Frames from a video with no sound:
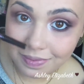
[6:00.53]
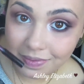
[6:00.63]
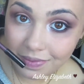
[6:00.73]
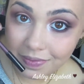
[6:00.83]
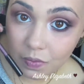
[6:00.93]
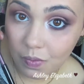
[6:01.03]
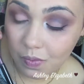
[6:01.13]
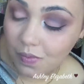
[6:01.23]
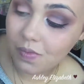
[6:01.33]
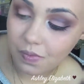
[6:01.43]
next I'm
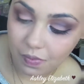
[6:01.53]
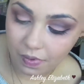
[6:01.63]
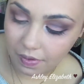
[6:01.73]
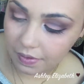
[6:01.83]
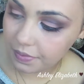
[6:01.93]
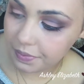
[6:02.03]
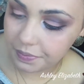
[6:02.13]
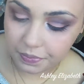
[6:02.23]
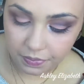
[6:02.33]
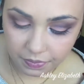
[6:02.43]
taking this eyeliner
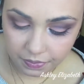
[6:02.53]
by